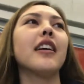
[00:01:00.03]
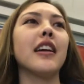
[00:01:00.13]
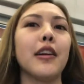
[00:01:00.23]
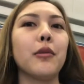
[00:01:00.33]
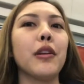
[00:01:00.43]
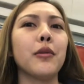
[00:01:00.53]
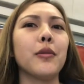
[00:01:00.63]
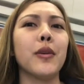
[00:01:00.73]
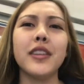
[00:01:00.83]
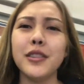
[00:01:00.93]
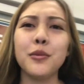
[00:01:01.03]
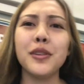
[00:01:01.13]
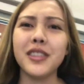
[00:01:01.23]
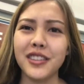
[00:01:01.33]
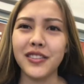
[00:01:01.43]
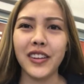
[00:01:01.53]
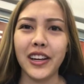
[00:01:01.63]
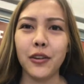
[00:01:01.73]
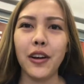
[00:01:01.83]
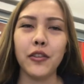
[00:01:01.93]
And I really wanted to wear this
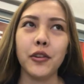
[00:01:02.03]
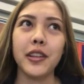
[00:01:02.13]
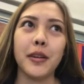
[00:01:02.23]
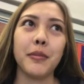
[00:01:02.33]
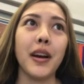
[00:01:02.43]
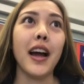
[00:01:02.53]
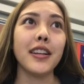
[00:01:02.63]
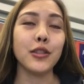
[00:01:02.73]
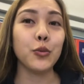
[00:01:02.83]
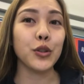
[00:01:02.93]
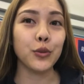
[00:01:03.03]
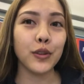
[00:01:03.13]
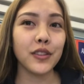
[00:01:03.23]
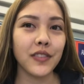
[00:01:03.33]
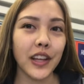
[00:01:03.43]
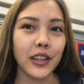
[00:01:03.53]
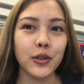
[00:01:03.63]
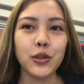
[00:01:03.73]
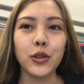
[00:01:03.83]
flannel, I have no idea, but I just want to wear this flannel,